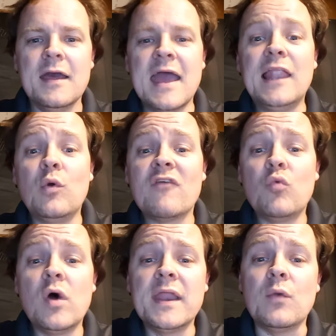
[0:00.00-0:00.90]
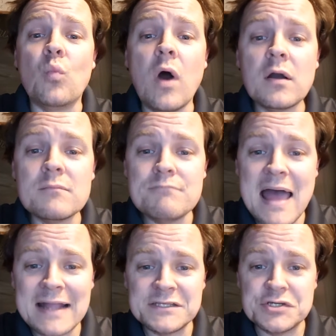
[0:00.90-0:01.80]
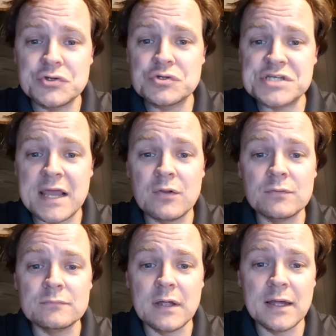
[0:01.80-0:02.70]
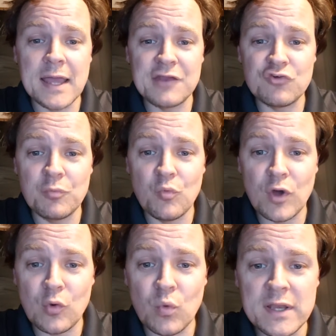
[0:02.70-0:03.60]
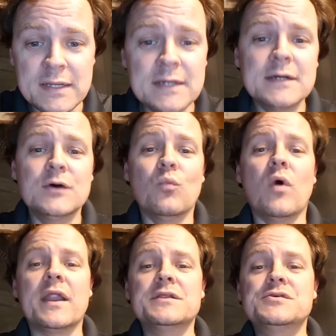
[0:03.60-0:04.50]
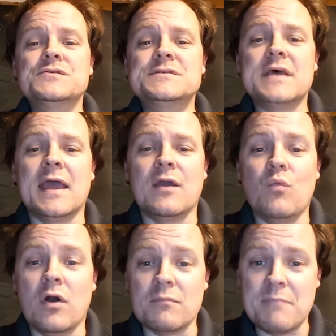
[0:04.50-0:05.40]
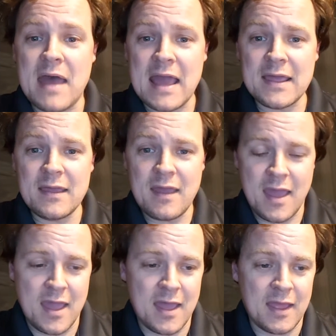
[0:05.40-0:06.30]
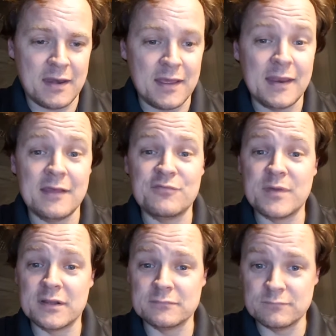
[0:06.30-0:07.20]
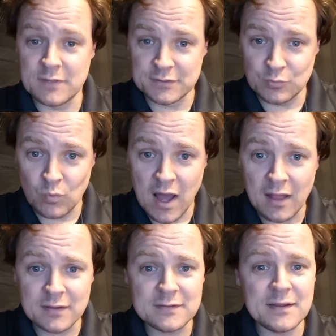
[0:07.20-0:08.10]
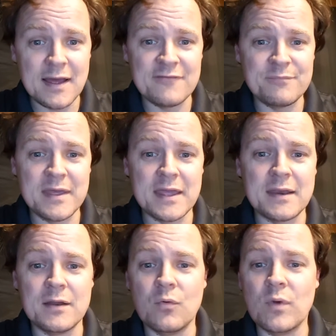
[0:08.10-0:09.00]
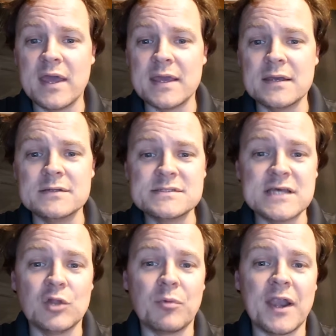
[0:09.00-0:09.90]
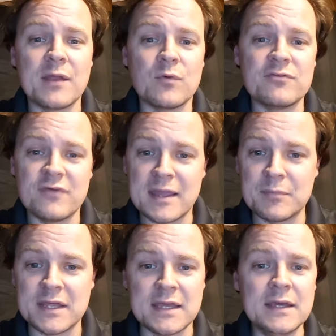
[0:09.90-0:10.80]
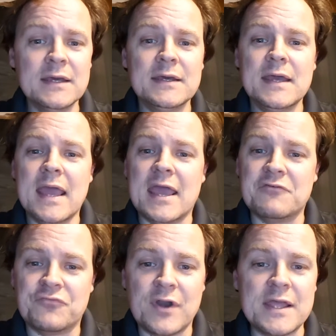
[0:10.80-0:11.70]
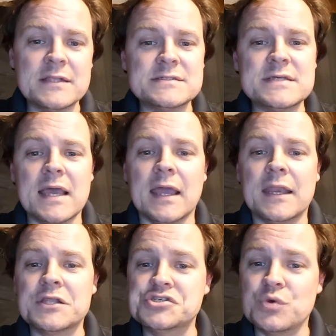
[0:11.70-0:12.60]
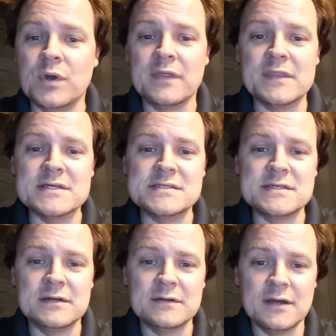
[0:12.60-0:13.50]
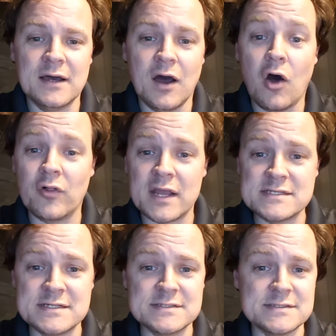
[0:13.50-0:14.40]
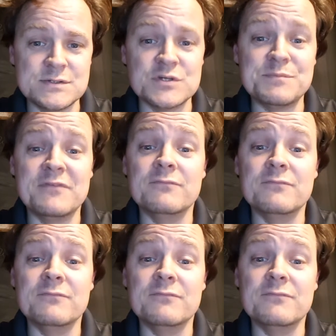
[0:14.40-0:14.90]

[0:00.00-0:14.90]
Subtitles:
Hello everyone and welcome back to channel Andropa 101. Wanted to say welcome back, and it has been a little while. I've been away celebrating with family and friends and enjoying this holiday season, so it's